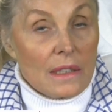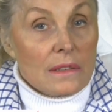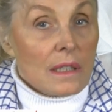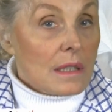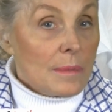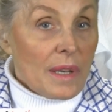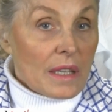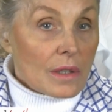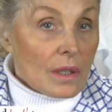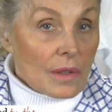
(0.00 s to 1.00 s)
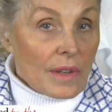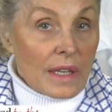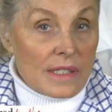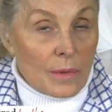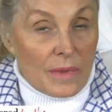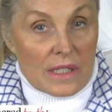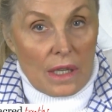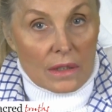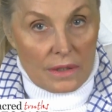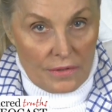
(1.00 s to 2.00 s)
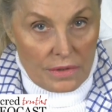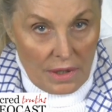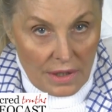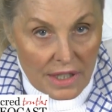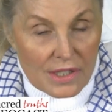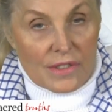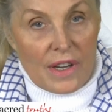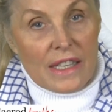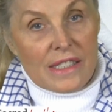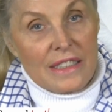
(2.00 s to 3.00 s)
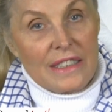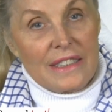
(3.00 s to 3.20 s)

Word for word: that can be occurring as a result of chronic stress,